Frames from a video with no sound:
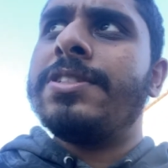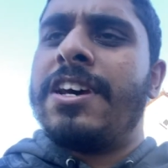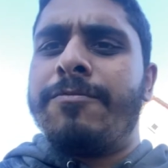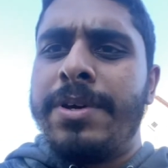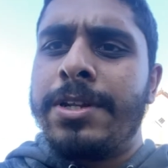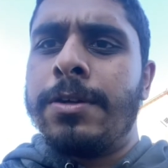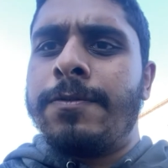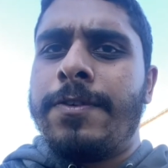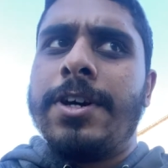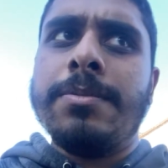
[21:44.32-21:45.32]
have been
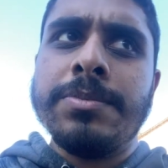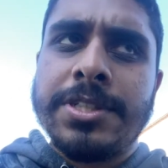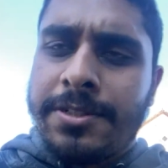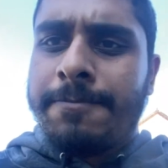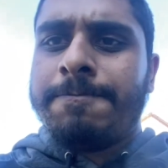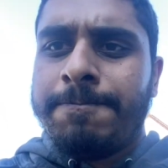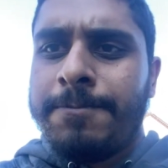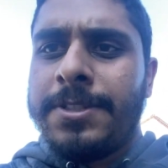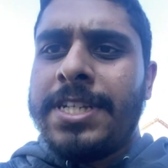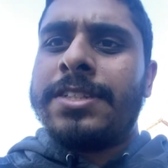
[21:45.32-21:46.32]
confirmed.
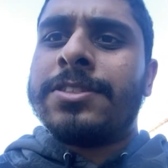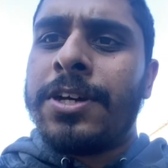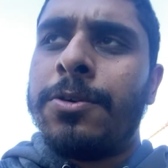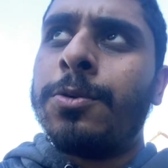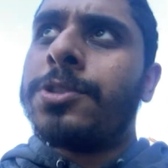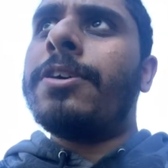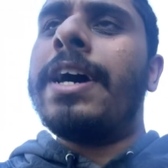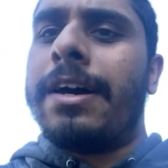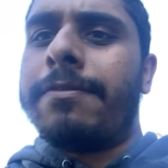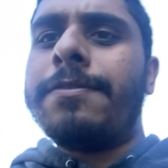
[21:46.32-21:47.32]
Tesco also
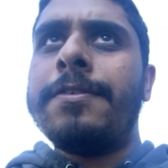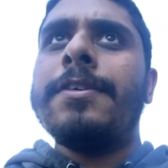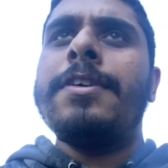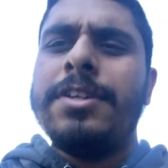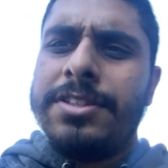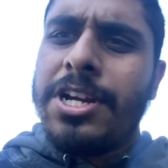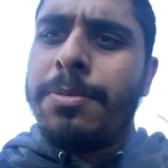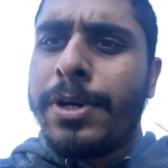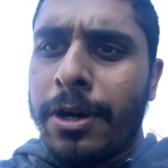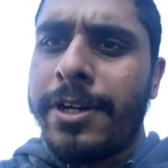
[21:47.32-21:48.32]
have Dairy
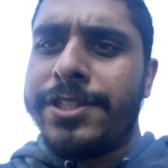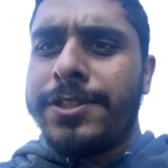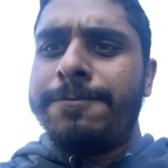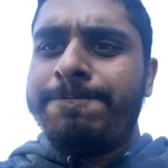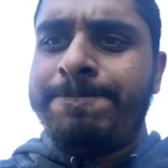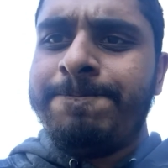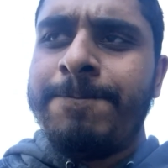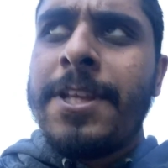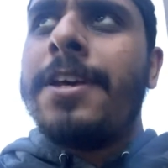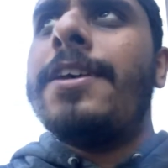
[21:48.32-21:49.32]
Milk Orange.
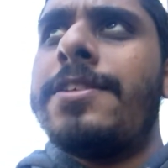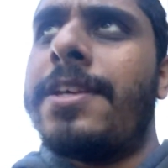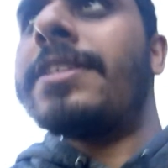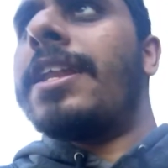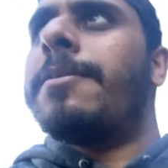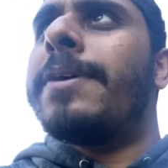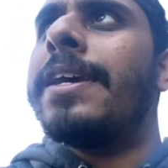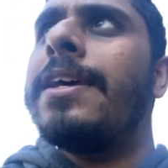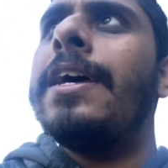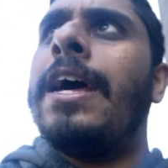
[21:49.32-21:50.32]
So you're telling
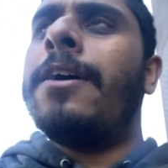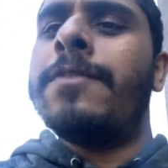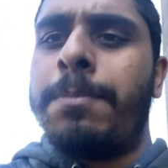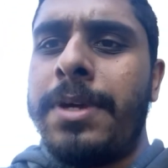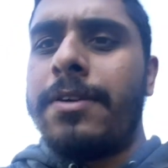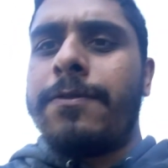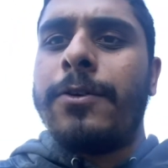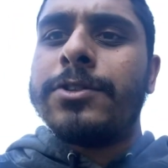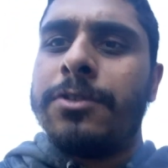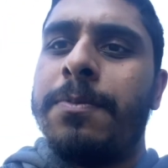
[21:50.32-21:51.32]
me out of the big
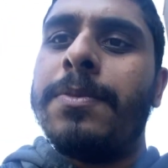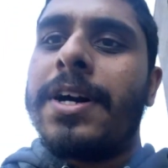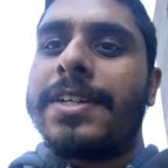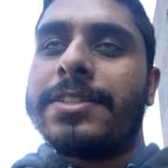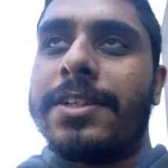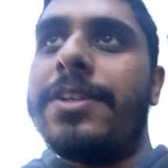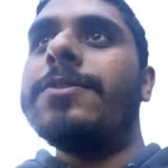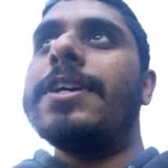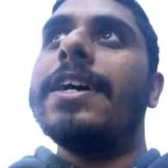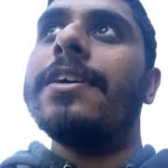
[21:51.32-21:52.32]
four supermarkets in the
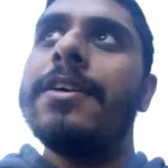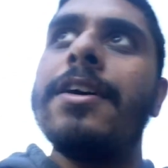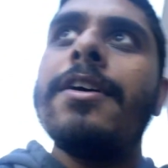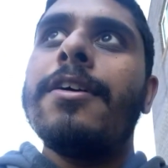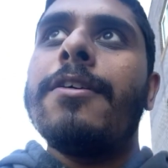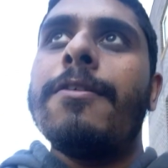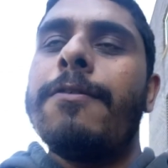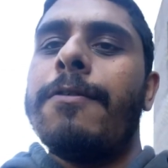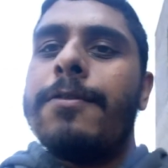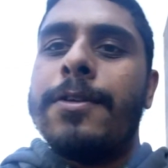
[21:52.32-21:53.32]
UK,
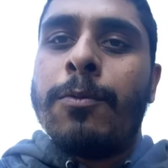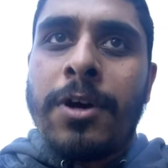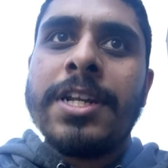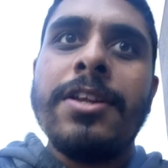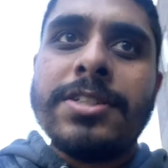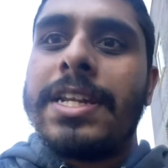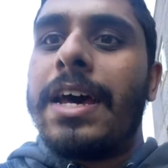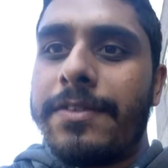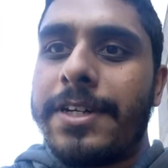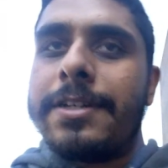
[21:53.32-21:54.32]
the one that doesn't
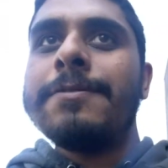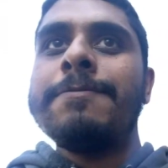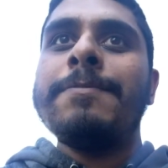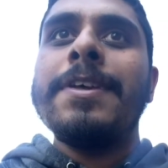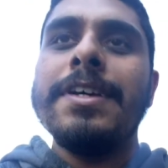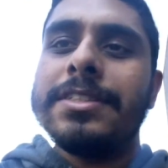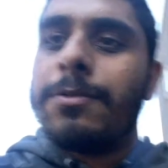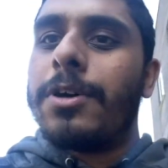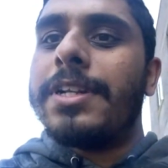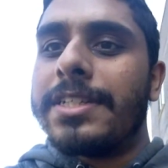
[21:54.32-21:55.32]
have it is the
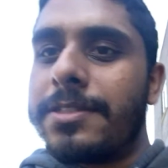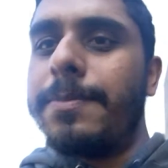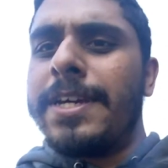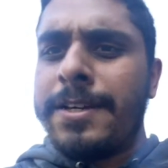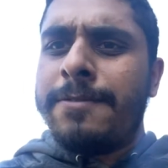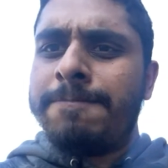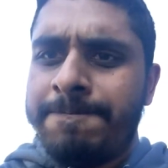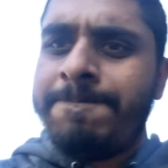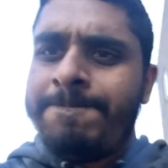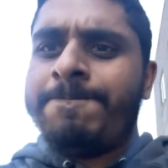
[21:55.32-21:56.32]
one next to me,
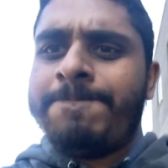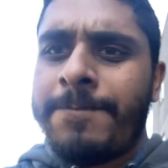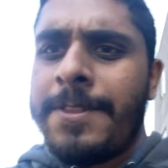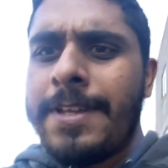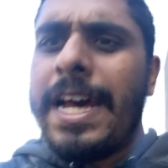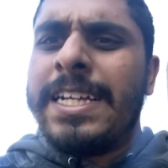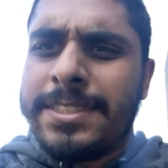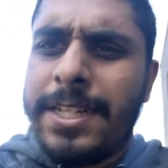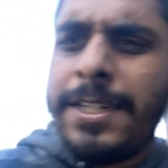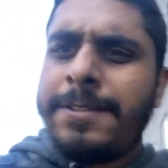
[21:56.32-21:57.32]
Asda.